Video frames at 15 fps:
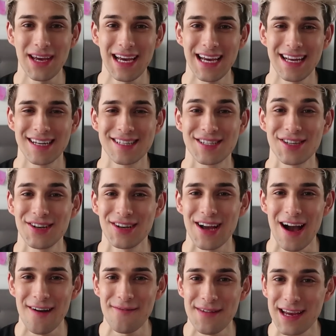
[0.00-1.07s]
Bitch, you
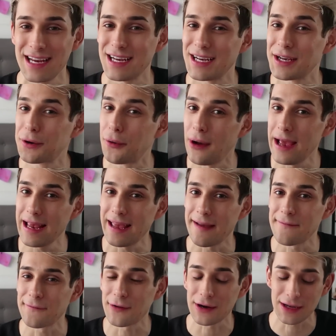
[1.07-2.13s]
got me
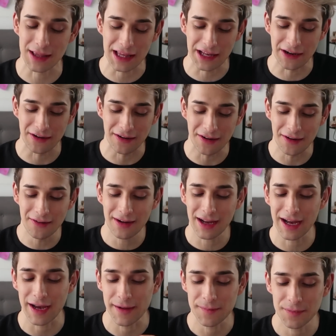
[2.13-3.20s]
quaking for a little.
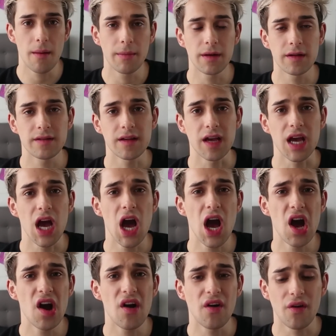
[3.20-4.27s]
Okay, I'm gonna say,
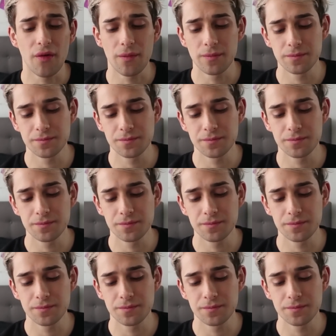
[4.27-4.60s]
oh,